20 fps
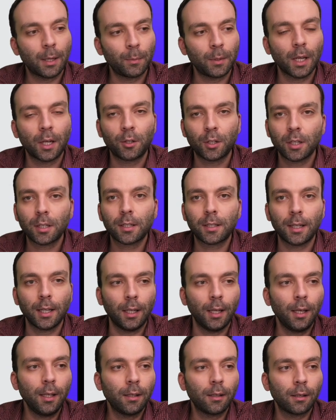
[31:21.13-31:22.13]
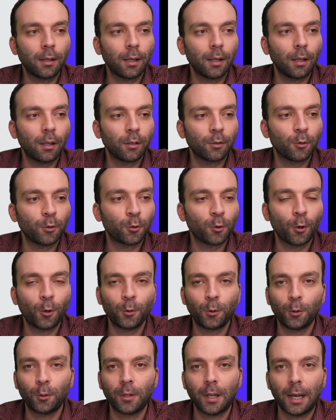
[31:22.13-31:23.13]
I mean, I just did it to show
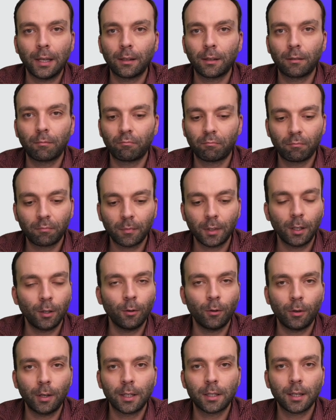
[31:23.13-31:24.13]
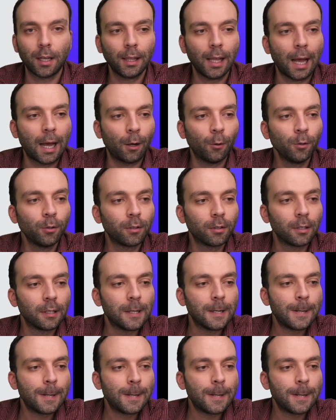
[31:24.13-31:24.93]
you that, you know, it's allowed.